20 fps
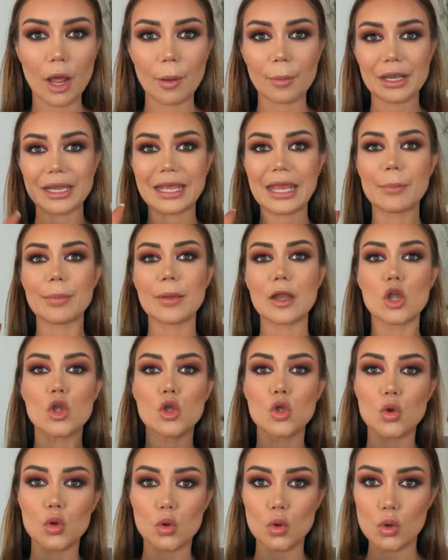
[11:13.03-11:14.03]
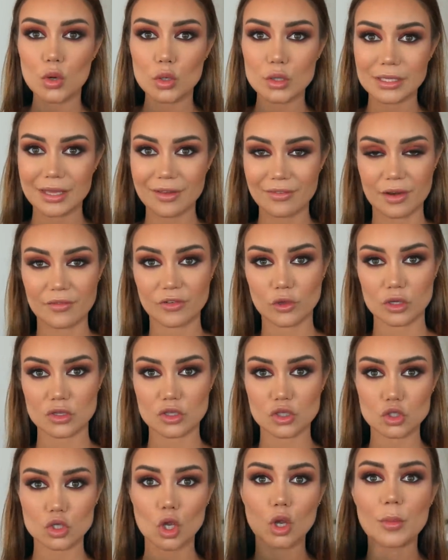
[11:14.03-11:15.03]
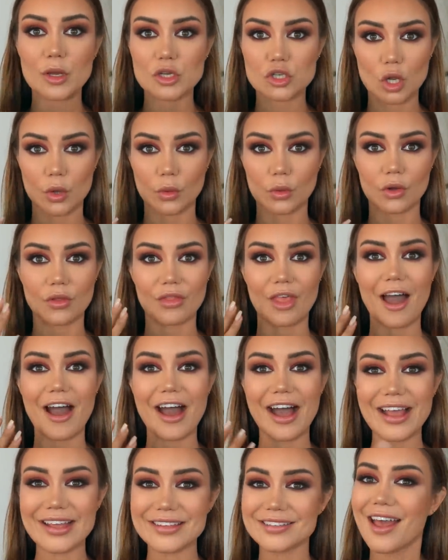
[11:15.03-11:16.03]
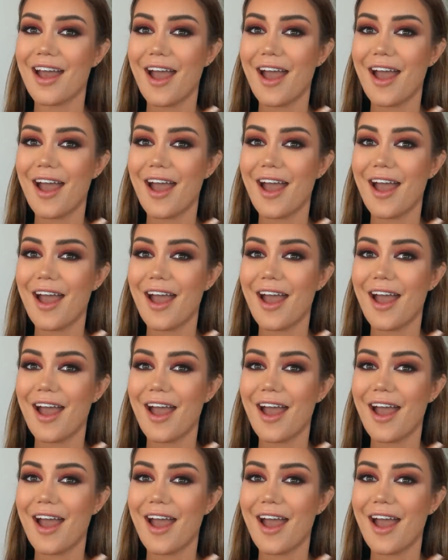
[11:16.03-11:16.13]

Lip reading: I'm going to keep it nude, given I've got so much going on in the eyes.